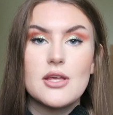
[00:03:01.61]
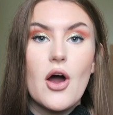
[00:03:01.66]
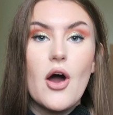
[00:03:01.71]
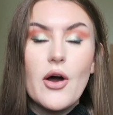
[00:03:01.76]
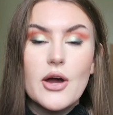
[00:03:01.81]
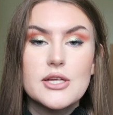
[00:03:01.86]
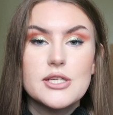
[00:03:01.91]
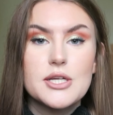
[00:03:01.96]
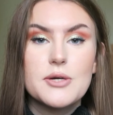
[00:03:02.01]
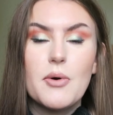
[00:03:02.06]
that
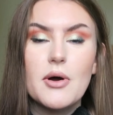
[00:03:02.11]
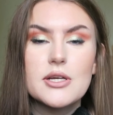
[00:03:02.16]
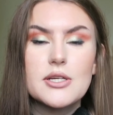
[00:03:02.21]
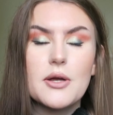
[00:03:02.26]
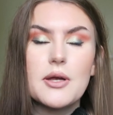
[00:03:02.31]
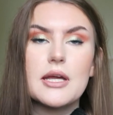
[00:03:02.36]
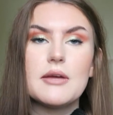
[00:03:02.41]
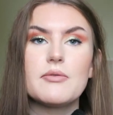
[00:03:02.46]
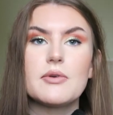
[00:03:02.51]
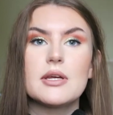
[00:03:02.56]
I do. I
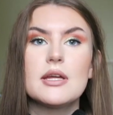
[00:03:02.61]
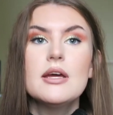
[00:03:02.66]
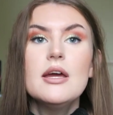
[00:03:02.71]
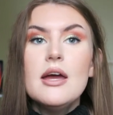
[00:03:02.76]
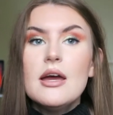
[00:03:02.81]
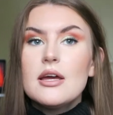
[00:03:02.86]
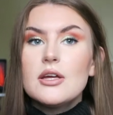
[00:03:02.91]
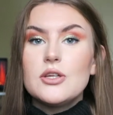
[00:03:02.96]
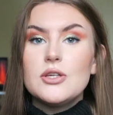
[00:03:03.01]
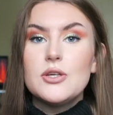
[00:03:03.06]
don't even
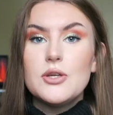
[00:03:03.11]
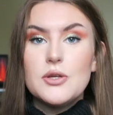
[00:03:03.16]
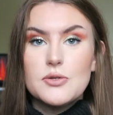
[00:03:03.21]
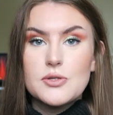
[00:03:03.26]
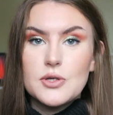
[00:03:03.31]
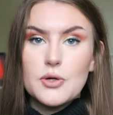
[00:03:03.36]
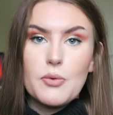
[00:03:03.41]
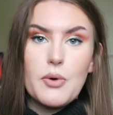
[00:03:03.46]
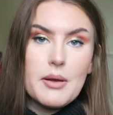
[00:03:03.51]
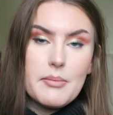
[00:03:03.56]

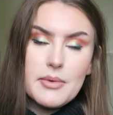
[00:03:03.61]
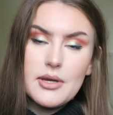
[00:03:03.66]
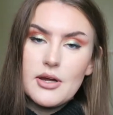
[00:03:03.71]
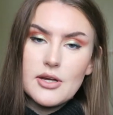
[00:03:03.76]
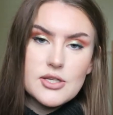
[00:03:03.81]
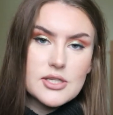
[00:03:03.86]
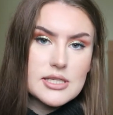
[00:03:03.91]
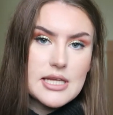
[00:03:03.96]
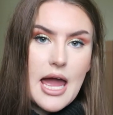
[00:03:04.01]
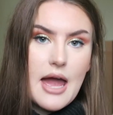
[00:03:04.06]
use equipment.
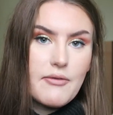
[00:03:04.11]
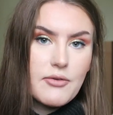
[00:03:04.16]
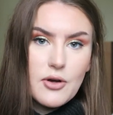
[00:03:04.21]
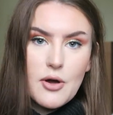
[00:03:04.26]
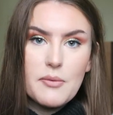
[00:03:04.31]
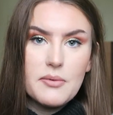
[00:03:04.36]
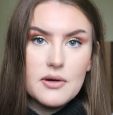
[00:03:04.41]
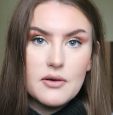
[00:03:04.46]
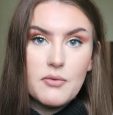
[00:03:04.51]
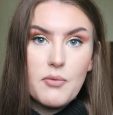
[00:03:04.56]
I just have a
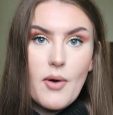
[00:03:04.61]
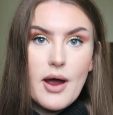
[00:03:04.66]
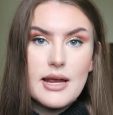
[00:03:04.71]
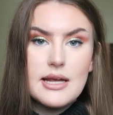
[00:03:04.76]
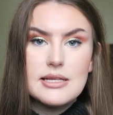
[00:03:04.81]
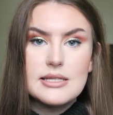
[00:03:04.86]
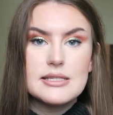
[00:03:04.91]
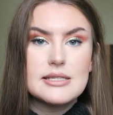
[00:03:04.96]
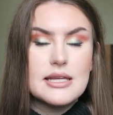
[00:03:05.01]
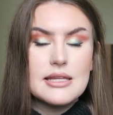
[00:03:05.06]
couple of
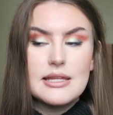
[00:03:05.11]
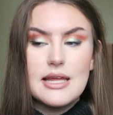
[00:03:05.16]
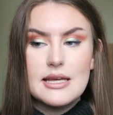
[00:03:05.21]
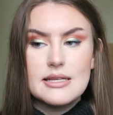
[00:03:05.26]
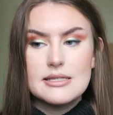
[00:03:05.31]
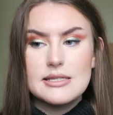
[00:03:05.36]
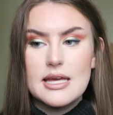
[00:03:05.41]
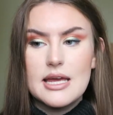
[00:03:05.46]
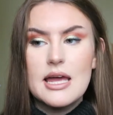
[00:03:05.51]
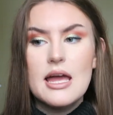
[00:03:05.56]
weights and
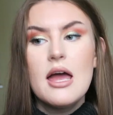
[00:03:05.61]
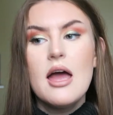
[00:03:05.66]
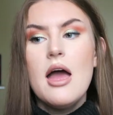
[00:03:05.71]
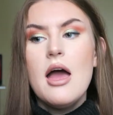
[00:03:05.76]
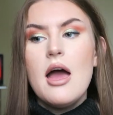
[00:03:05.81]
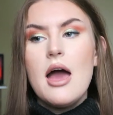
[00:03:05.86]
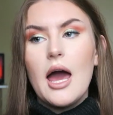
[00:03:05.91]
that's it.